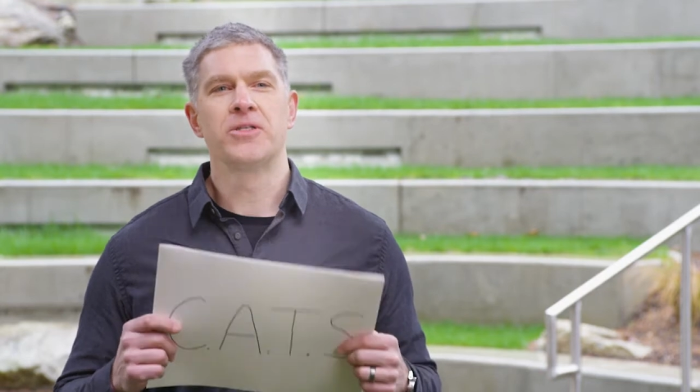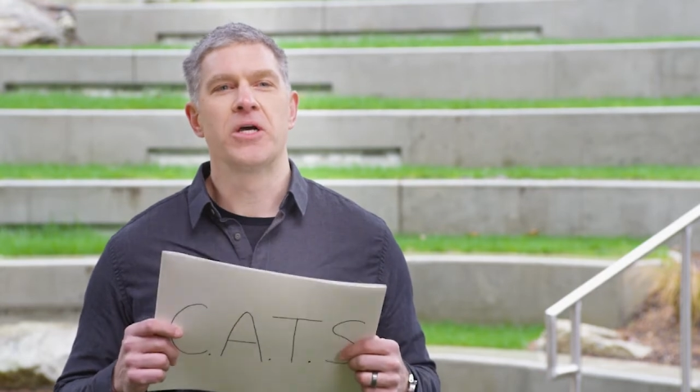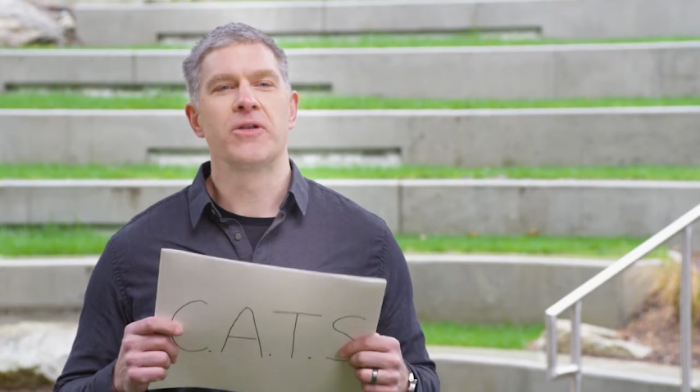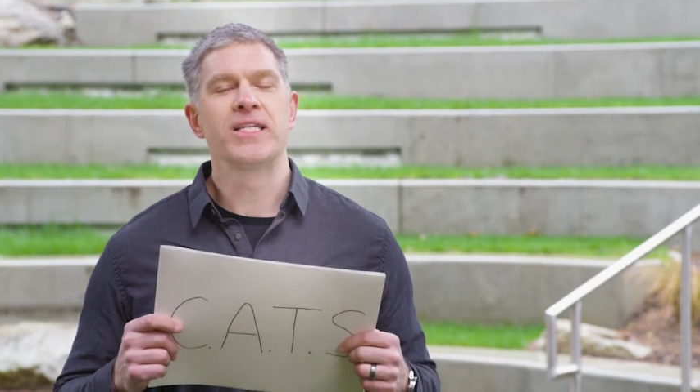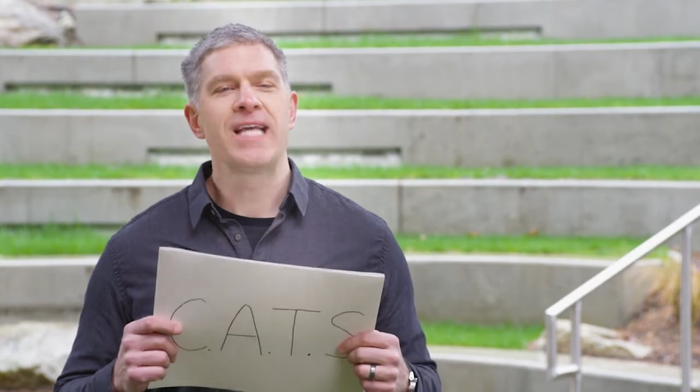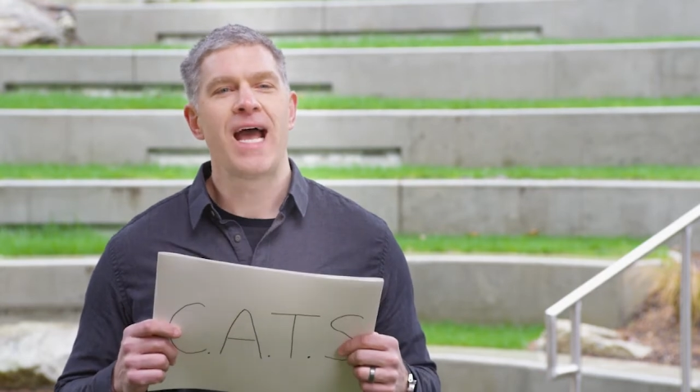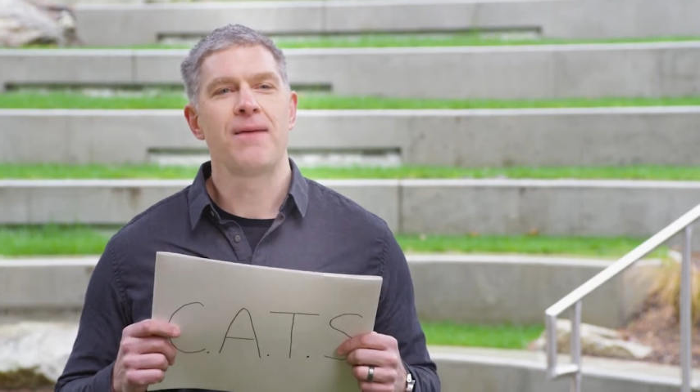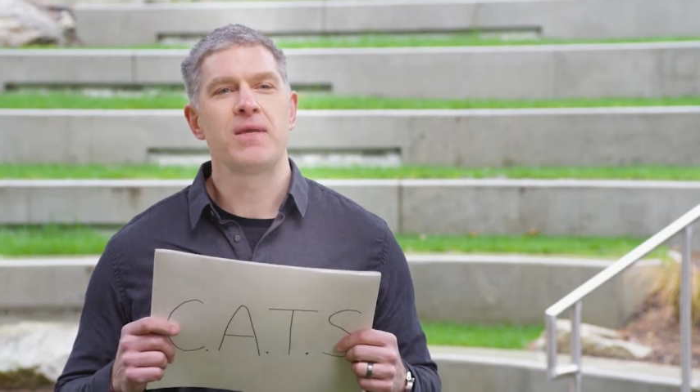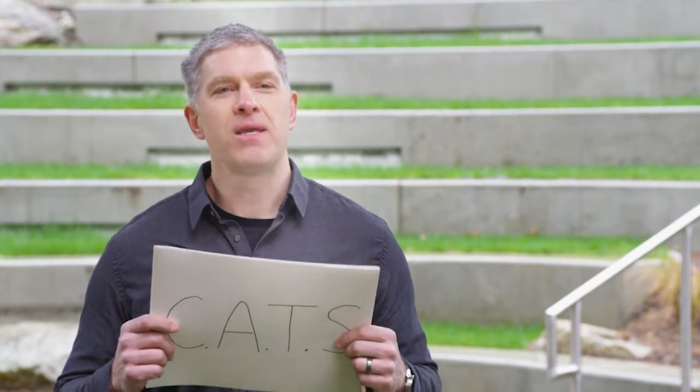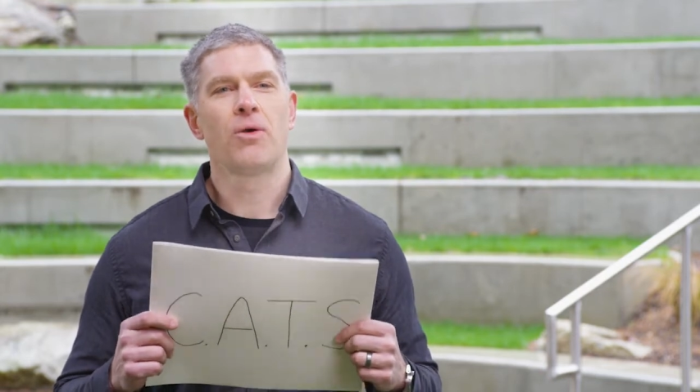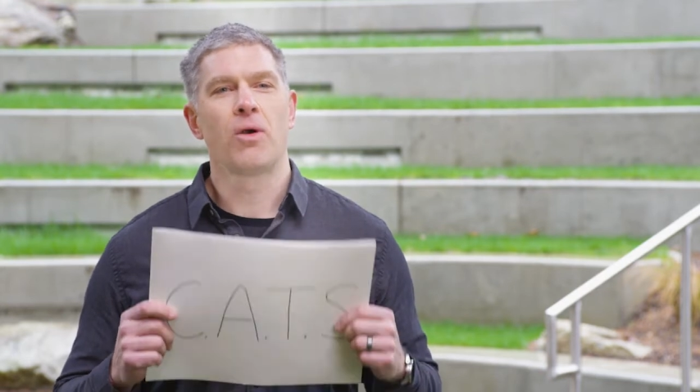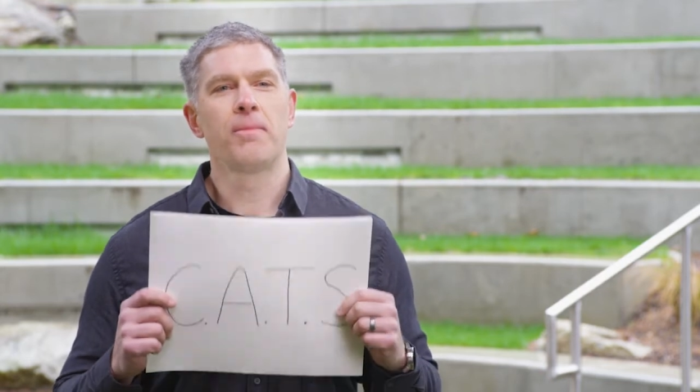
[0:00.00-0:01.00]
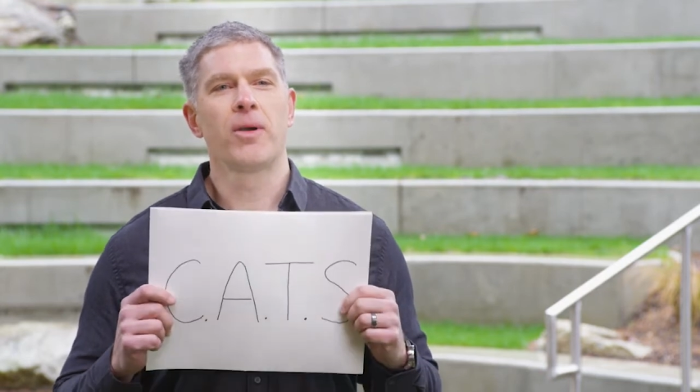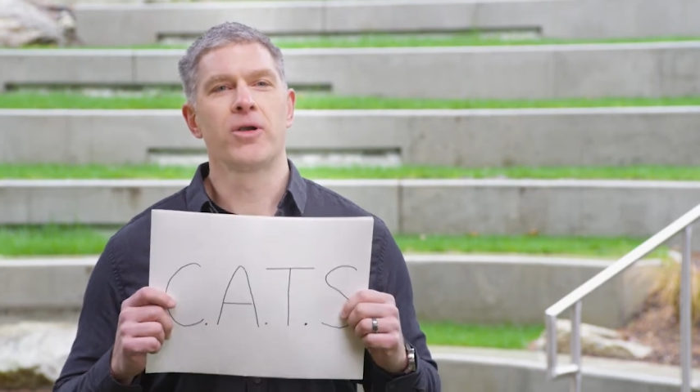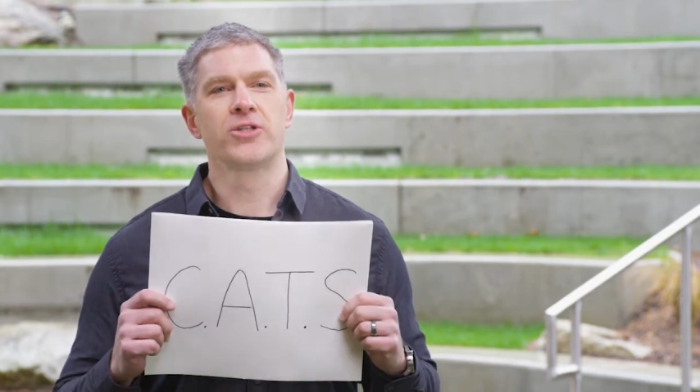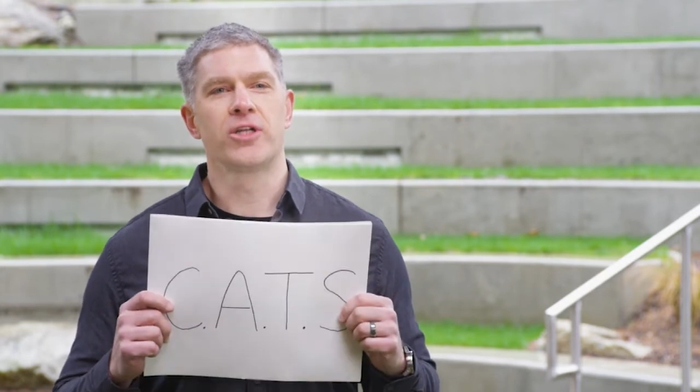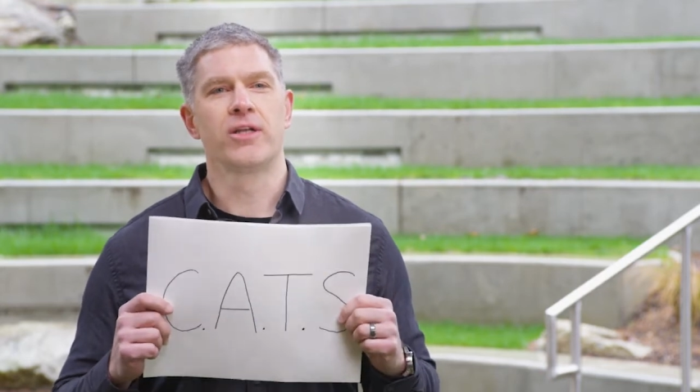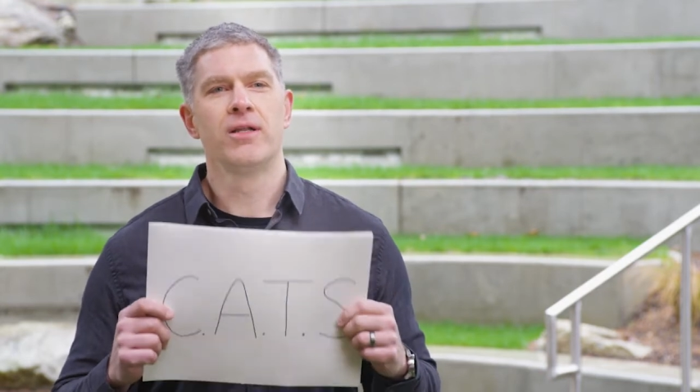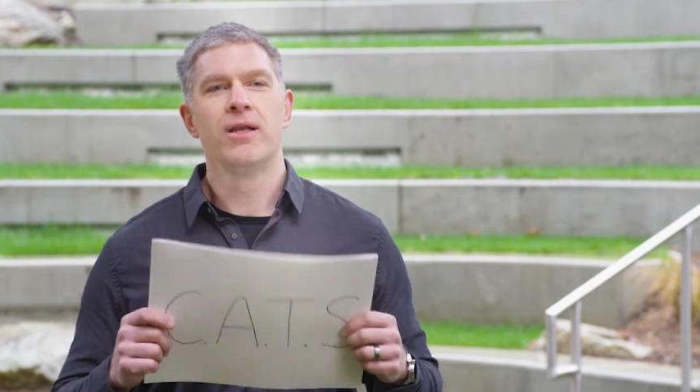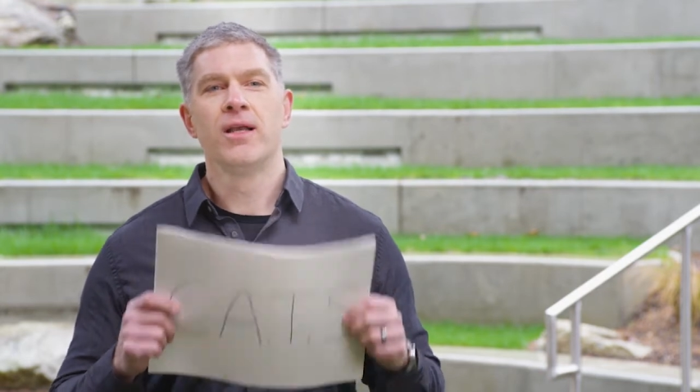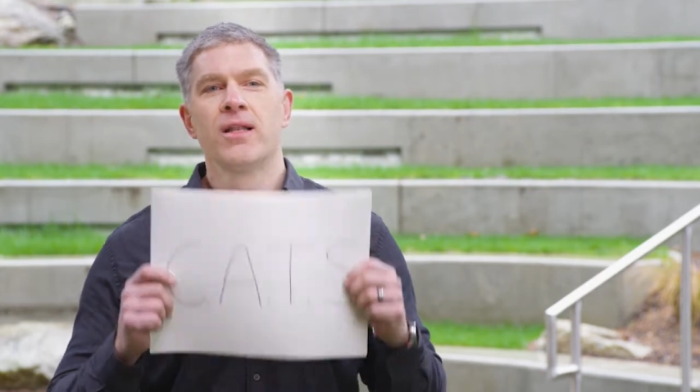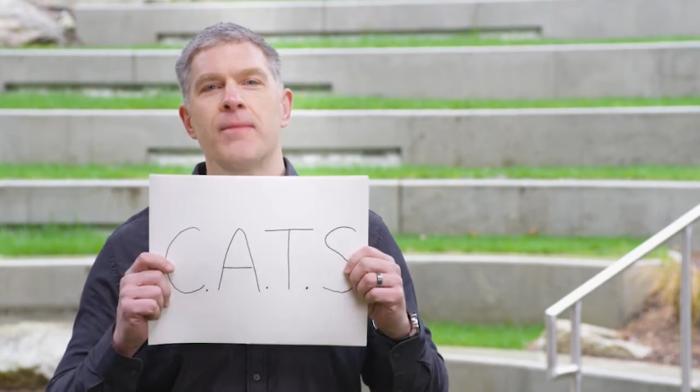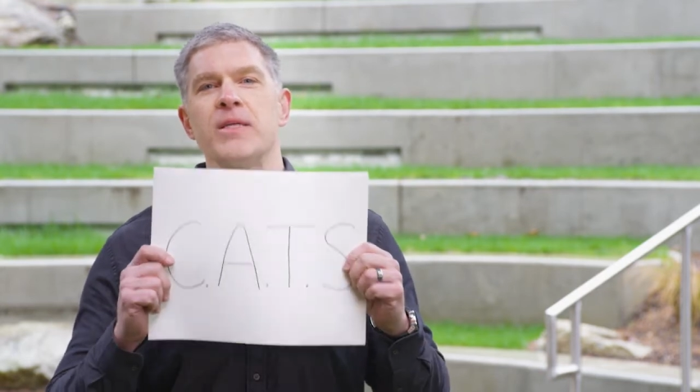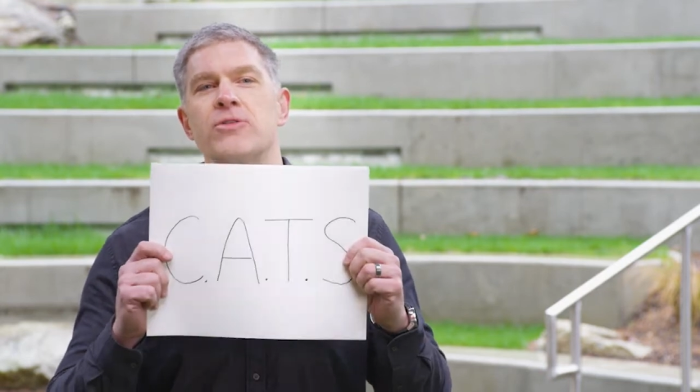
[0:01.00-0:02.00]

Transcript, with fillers: don a tabby or a Persian, let me